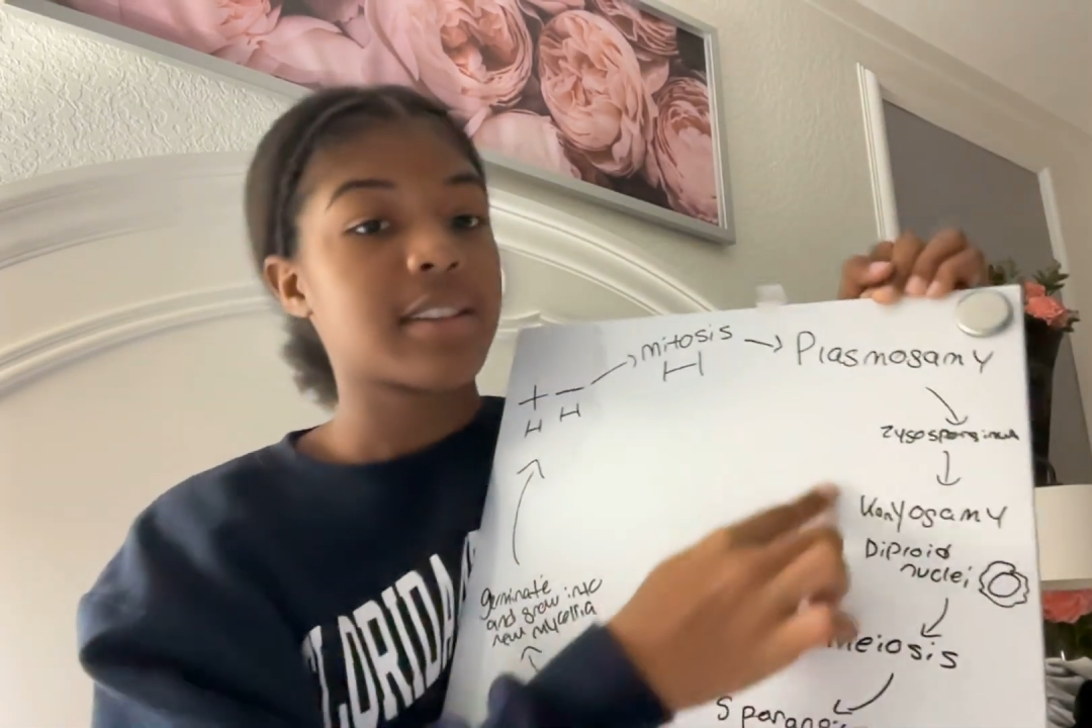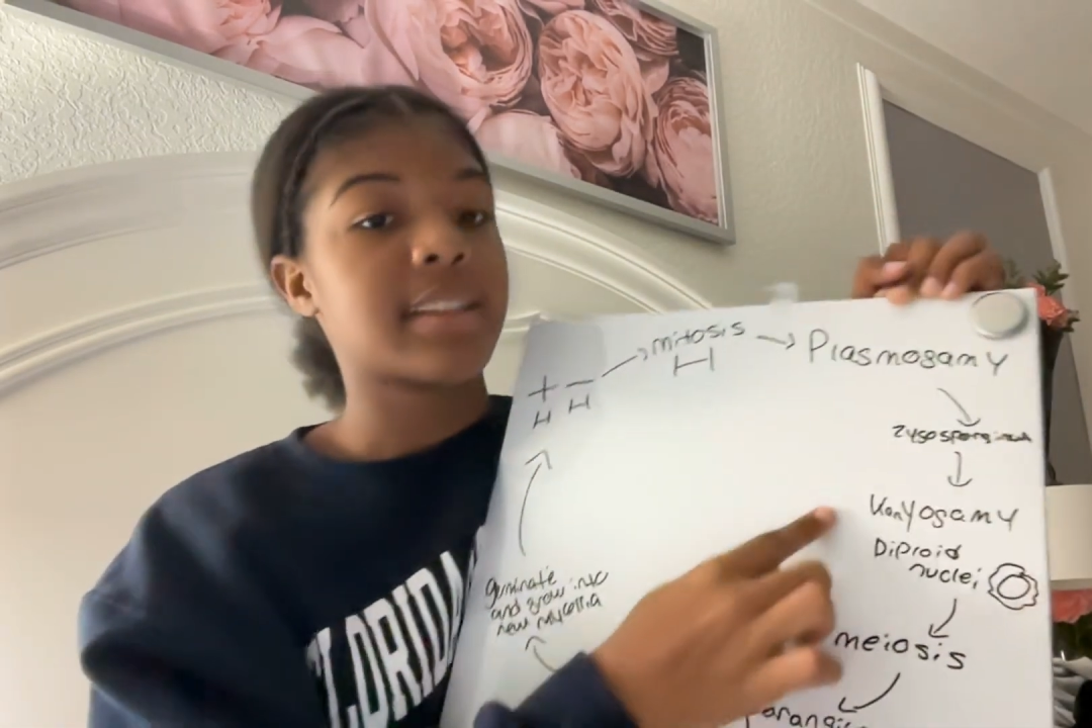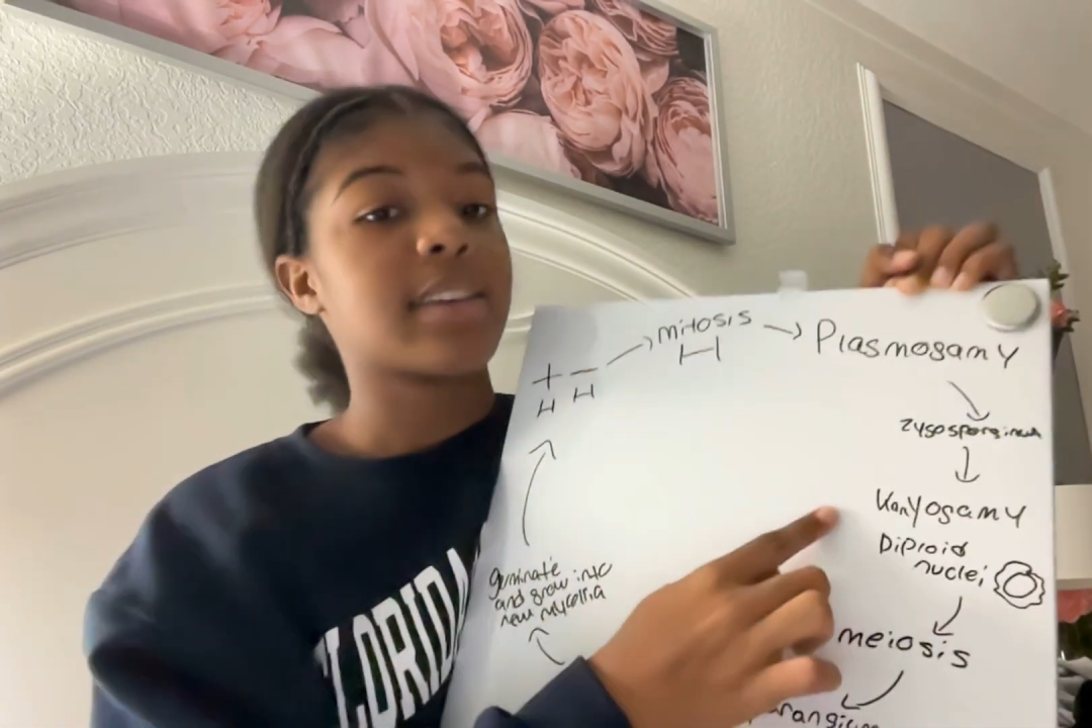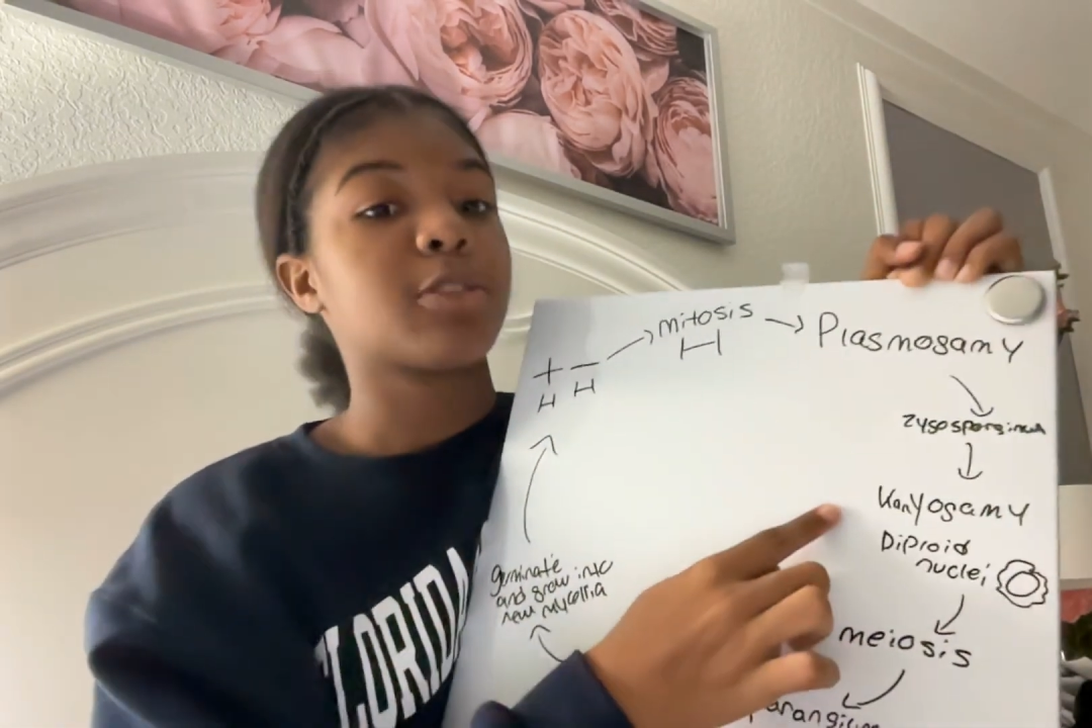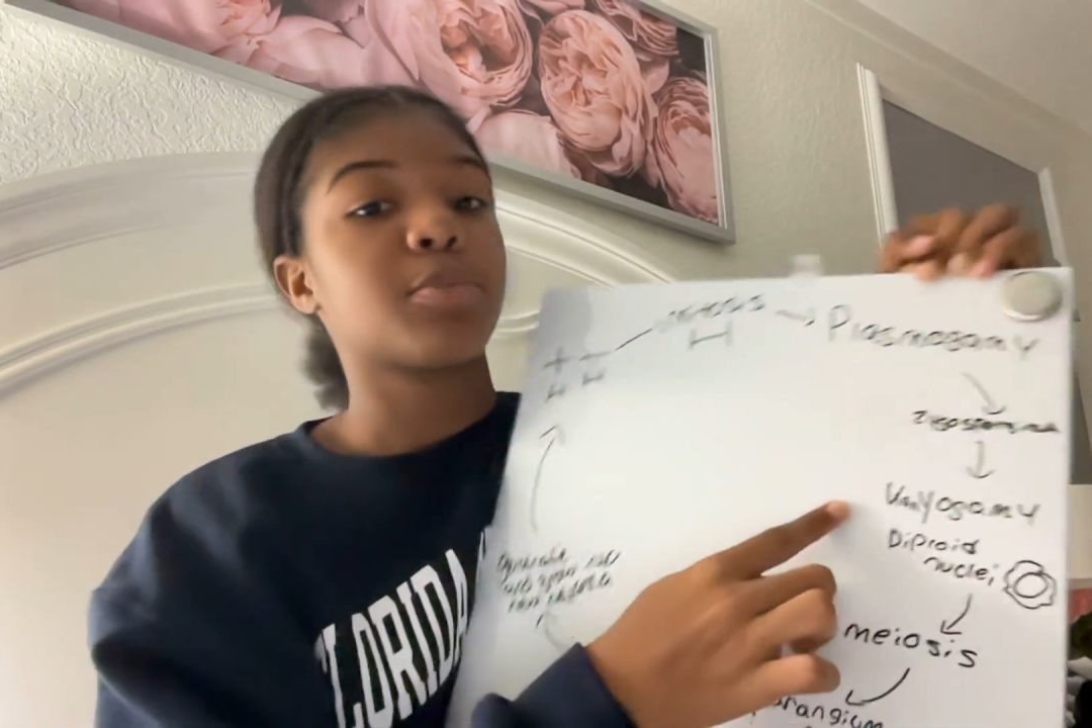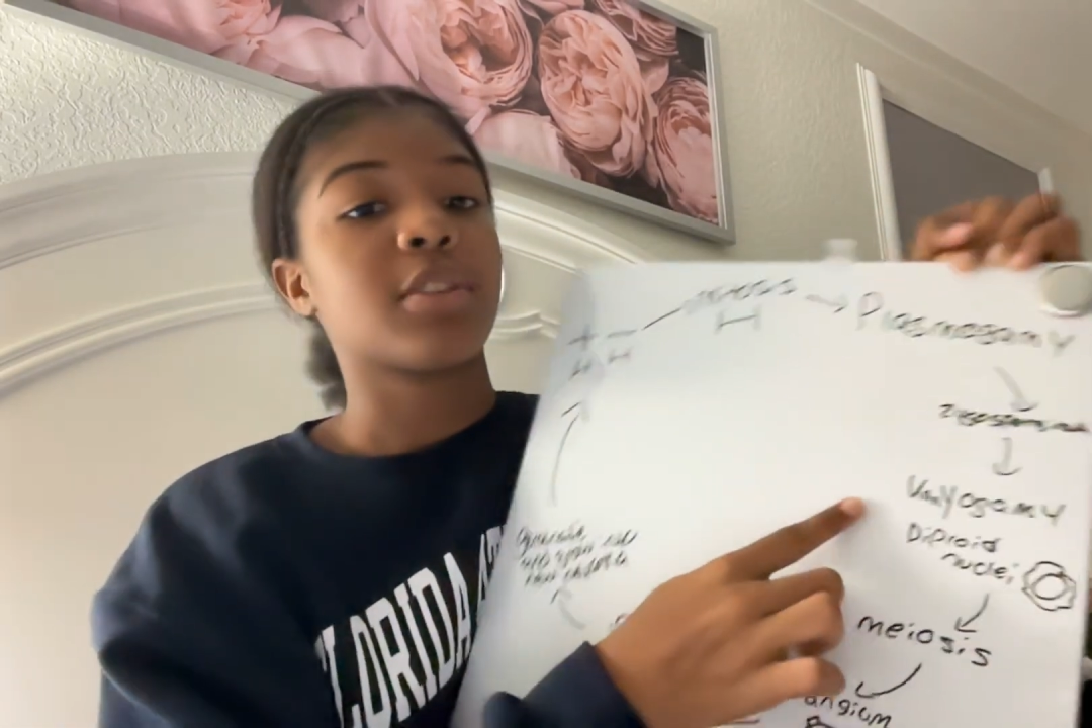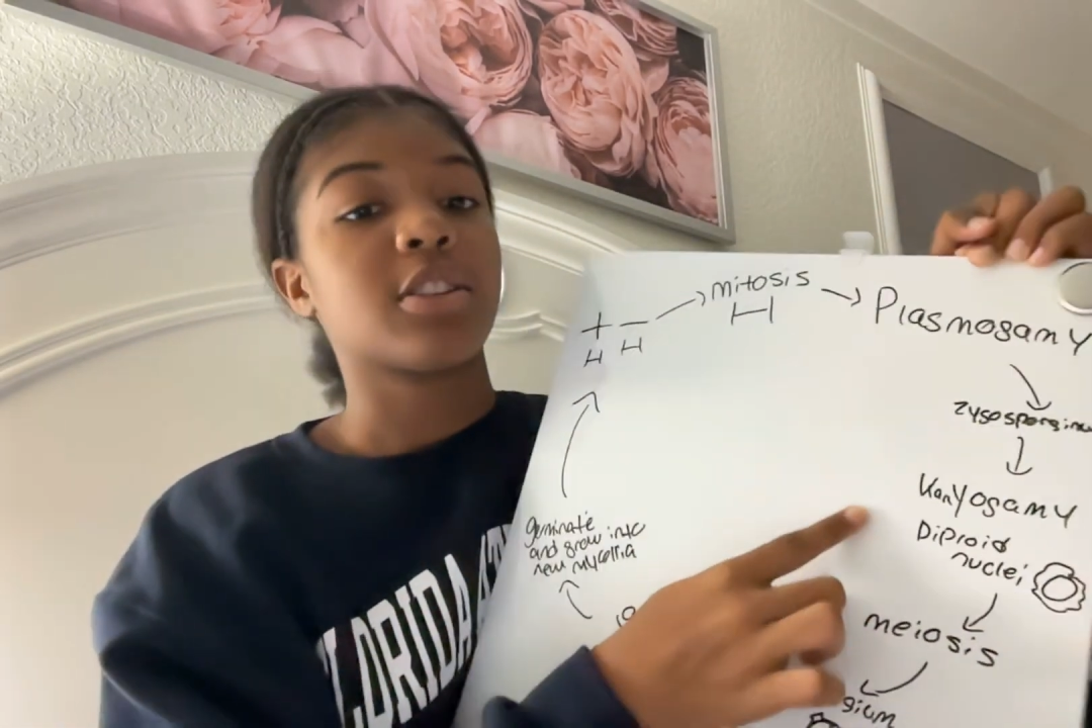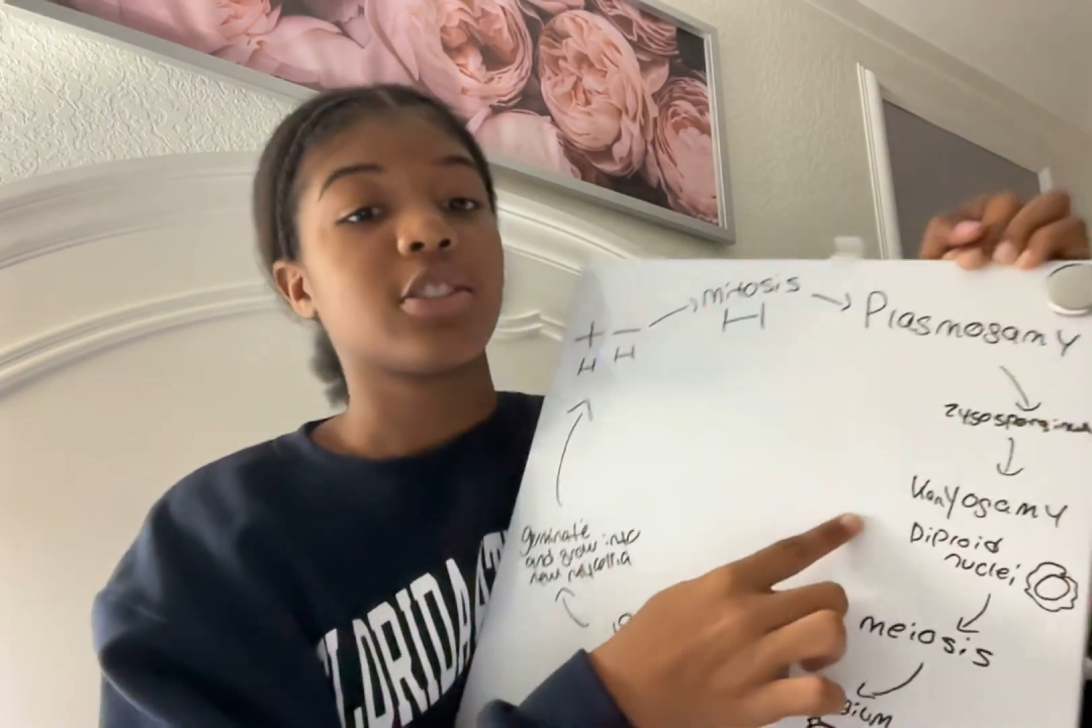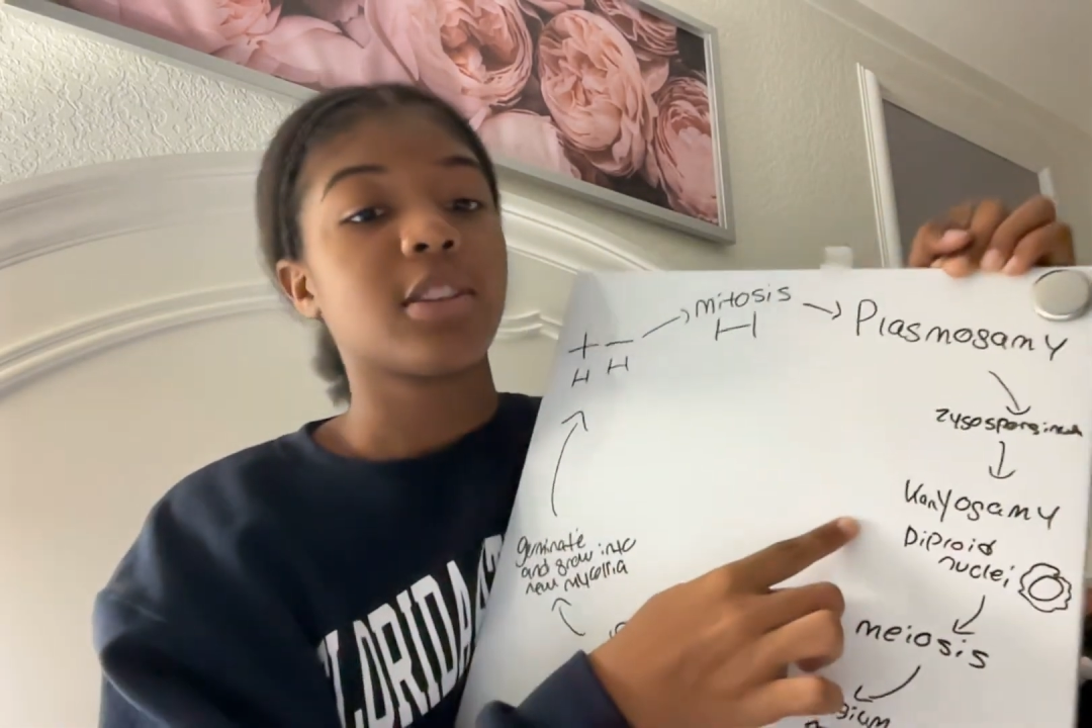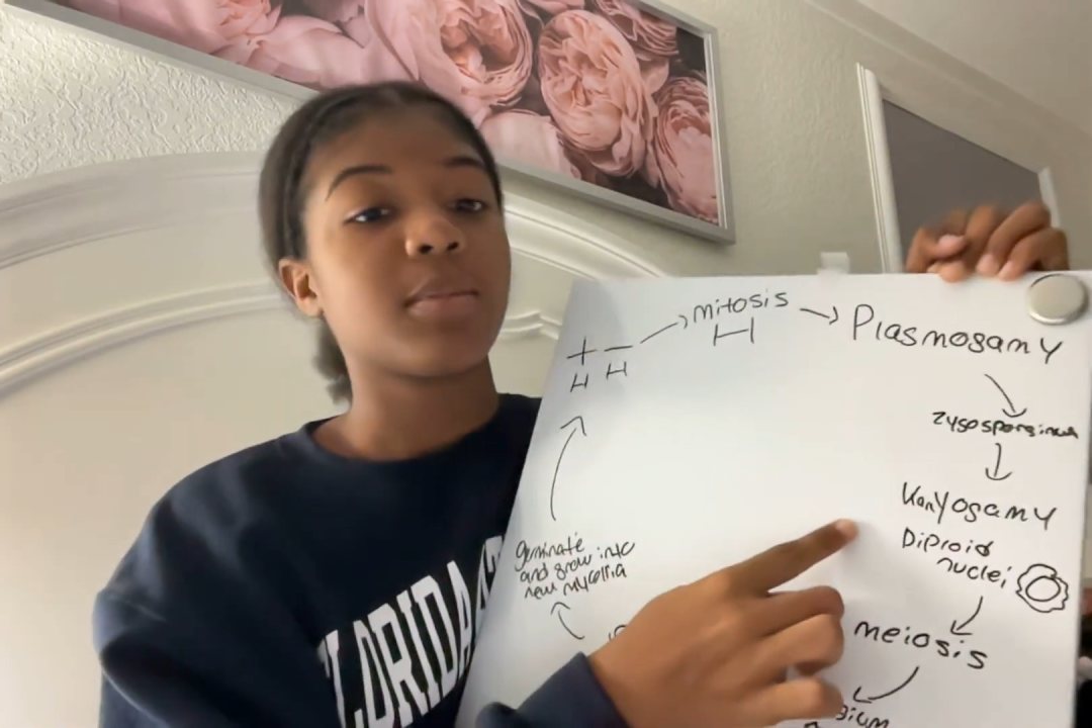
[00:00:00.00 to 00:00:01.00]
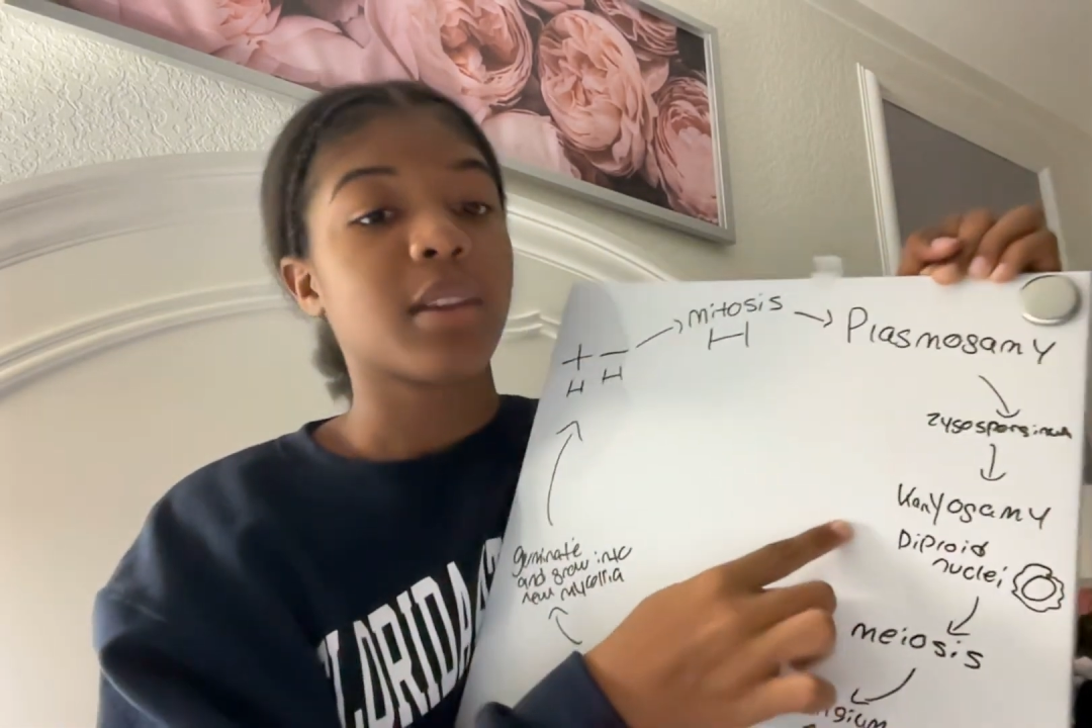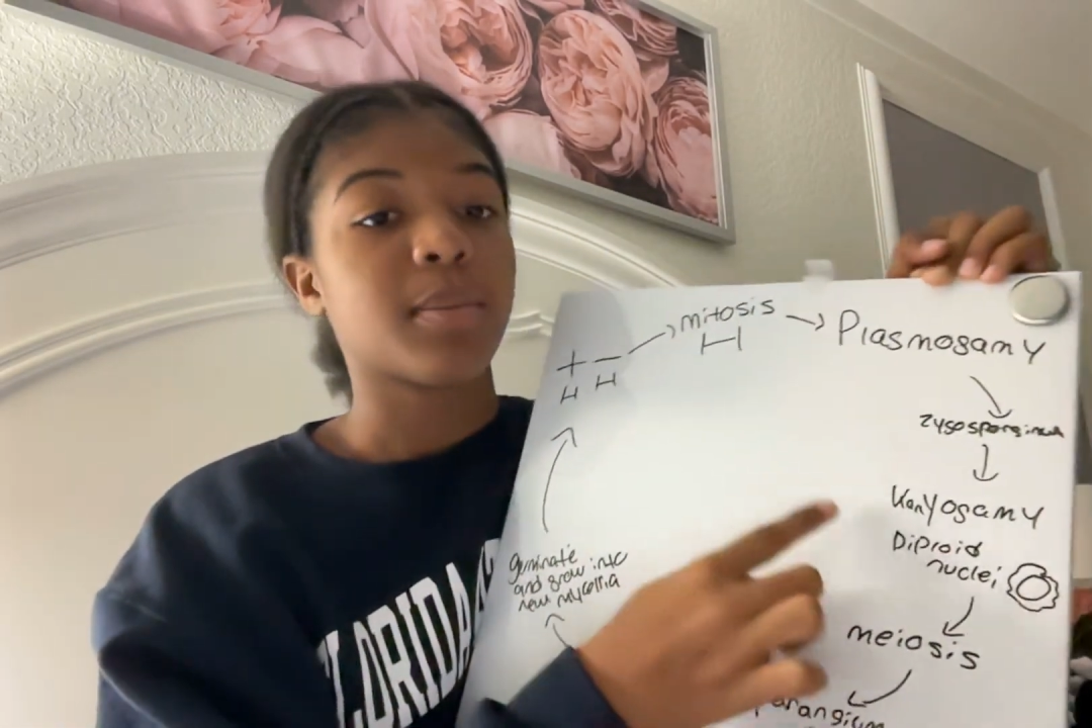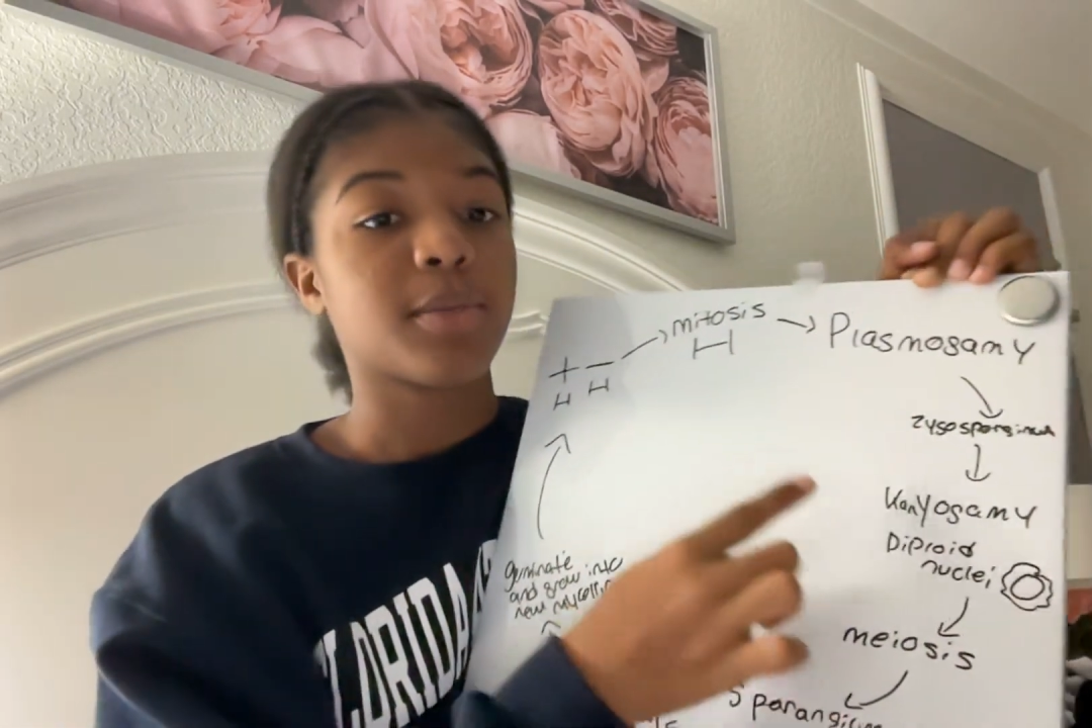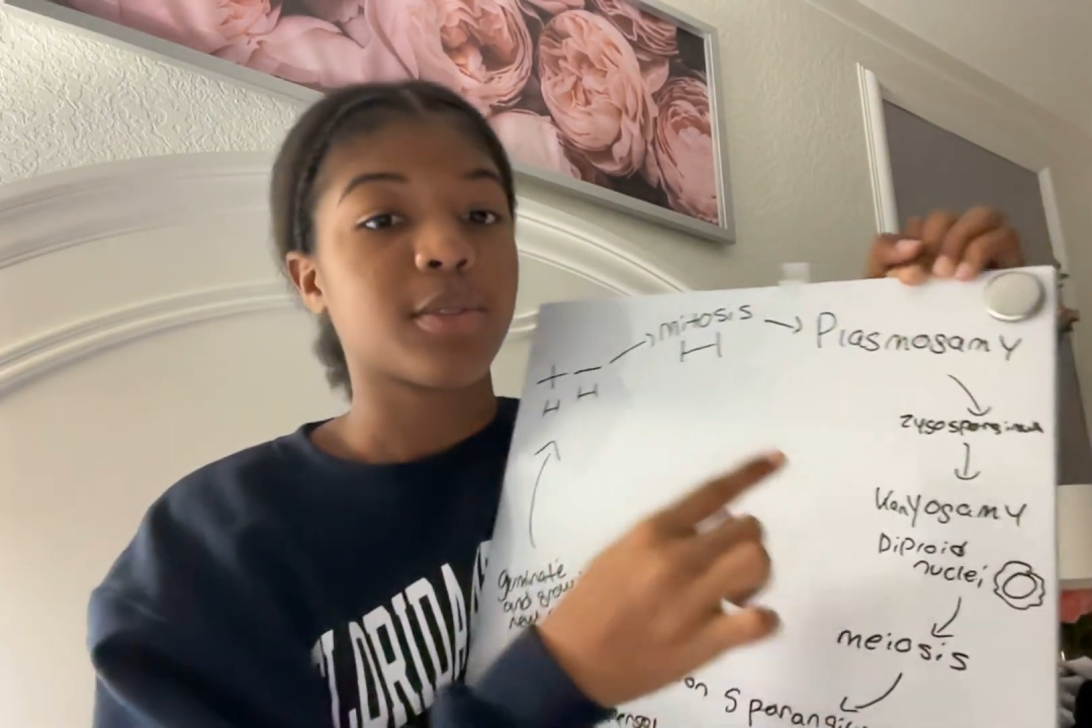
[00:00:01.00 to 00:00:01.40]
zygosporangium, it